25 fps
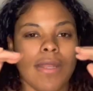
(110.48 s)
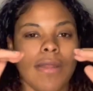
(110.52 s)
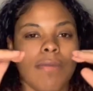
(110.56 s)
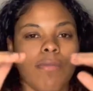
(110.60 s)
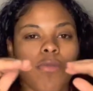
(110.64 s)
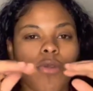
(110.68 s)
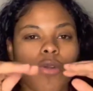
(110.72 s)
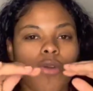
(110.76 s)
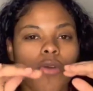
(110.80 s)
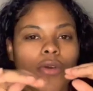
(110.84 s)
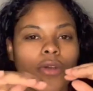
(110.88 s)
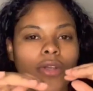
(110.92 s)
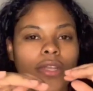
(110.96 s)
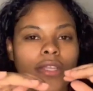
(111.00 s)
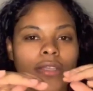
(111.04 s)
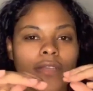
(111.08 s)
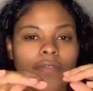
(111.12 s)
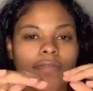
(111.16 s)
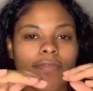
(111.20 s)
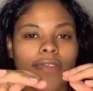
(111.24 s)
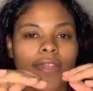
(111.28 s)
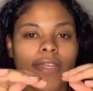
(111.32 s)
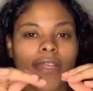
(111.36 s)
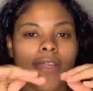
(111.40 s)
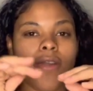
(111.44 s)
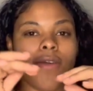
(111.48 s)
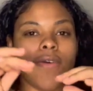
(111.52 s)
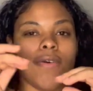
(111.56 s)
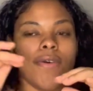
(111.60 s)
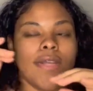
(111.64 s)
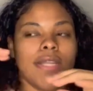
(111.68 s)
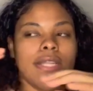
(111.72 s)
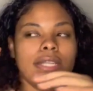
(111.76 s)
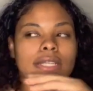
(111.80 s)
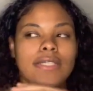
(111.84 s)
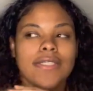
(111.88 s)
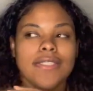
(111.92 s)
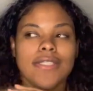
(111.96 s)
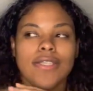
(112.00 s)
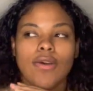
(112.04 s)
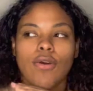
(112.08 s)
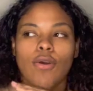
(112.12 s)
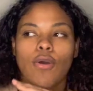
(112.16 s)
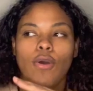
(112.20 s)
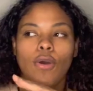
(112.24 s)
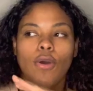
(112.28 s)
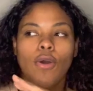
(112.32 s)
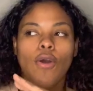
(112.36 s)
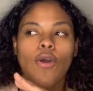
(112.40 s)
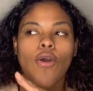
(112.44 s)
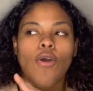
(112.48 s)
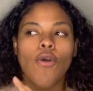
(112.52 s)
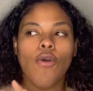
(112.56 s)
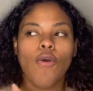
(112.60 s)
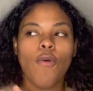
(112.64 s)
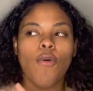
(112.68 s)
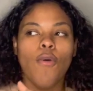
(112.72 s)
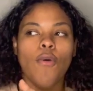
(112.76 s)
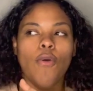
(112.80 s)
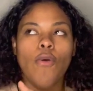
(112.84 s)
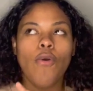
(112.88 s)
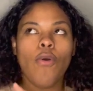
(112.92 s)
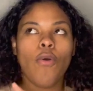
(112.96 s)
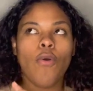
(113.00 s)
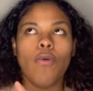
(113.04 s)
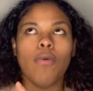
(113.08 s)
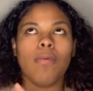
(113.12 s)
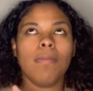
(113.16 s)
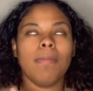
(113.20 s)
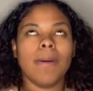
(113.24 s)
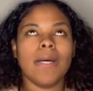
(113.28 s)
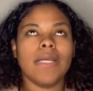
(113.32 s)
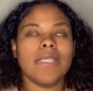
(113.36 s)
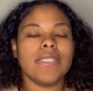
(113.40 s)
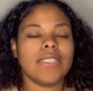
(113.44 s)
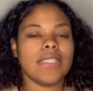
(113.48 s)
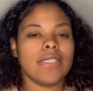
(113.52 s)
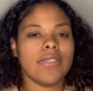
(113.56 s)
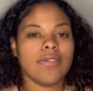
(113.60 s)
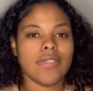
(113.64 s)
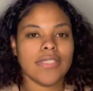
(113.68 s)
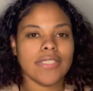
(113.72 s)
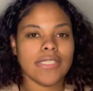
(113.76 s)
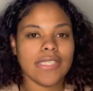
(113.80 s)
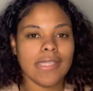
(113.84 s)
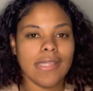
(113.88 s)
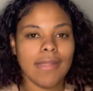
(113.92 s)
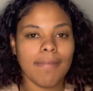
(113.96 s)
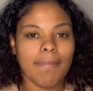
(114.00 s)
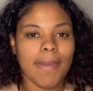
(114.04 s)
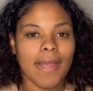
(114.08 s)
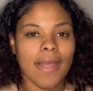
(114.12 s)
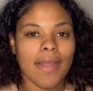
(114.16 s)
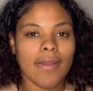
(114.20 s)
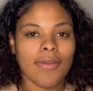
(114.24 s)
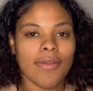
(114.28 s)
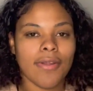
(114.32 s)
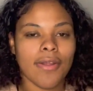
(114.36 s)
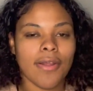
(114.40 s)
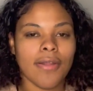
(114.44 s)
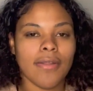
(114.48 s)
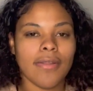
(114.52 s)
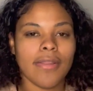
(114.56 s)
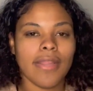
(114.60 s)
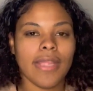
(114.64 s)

I'm recording a video and there's a whole bunch of noise in the background,